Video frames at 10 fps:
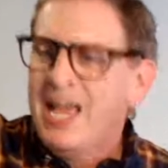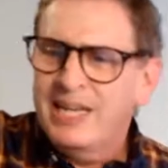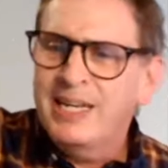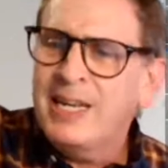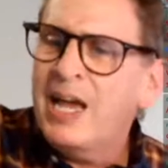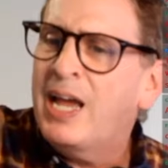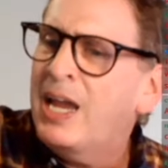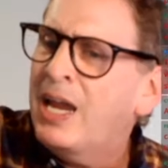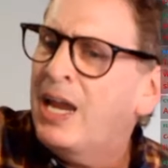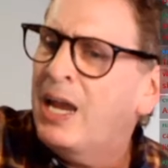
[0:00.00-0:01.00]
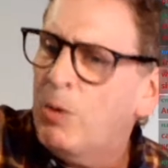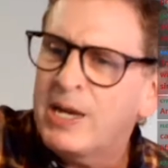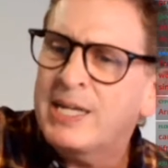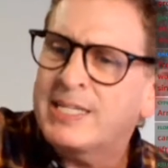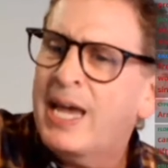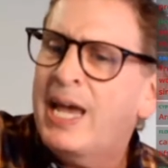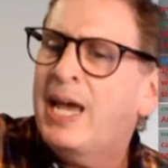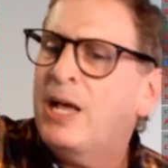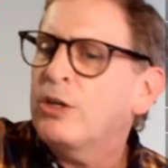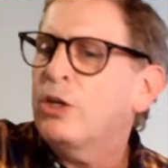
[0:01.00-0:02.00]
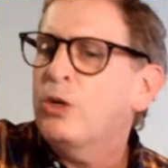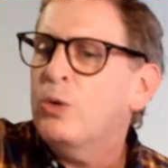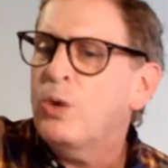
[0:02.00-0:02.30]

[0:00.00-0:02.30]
And I want to tell you,